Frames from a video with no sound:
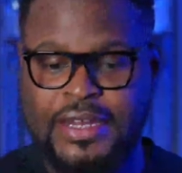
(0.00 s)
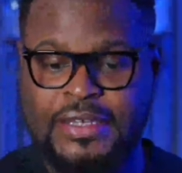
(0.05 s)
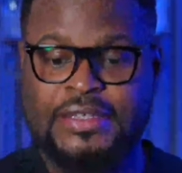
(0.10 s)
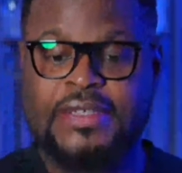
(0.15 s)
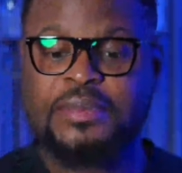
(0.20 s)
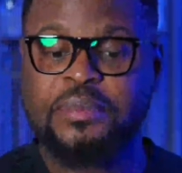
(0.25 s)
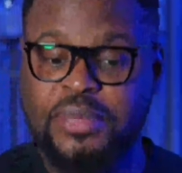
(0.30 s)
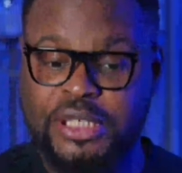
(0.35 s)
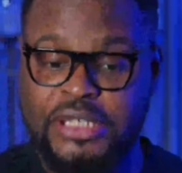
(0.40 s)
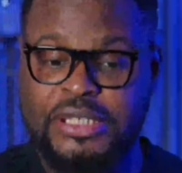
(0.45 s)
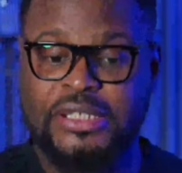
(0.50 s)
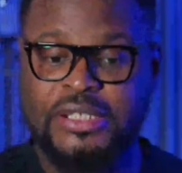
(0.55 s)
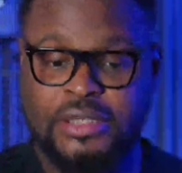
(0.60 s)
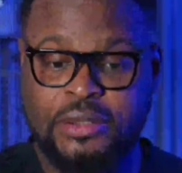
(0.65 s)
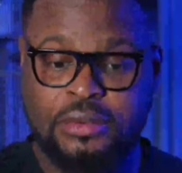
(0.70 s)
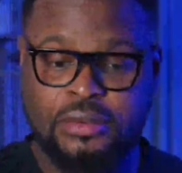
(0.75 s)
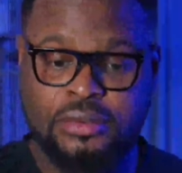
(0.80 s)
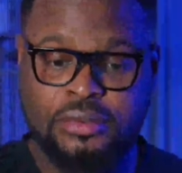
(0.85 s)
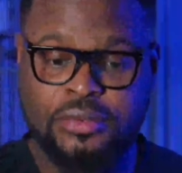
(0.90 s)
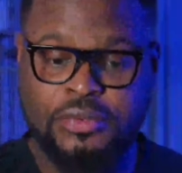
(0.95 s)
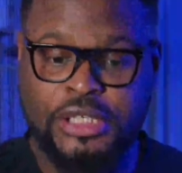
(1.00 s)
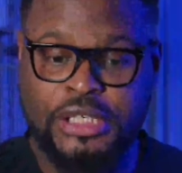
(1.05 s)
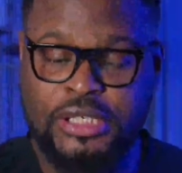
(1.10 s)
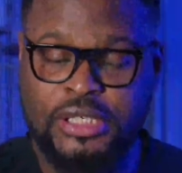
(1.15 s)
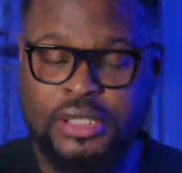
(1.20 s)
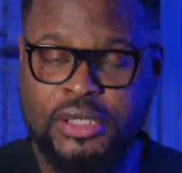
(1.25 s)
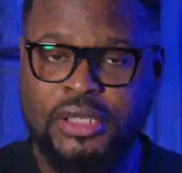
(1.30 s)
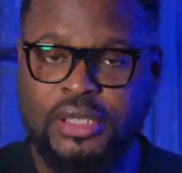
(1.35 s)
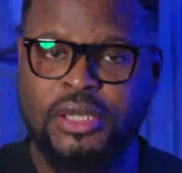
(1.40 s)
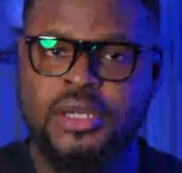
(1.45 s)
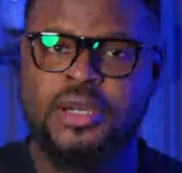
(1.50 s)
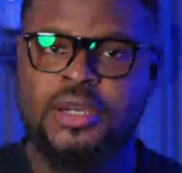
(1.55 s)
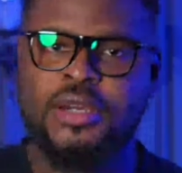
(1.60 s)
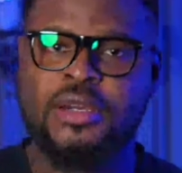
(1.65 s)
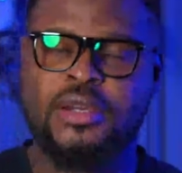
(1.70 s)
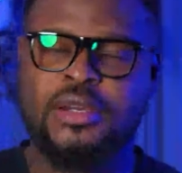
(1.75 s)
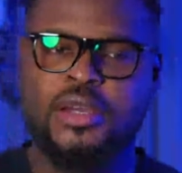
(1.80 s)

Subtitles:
And that's a big deal, really.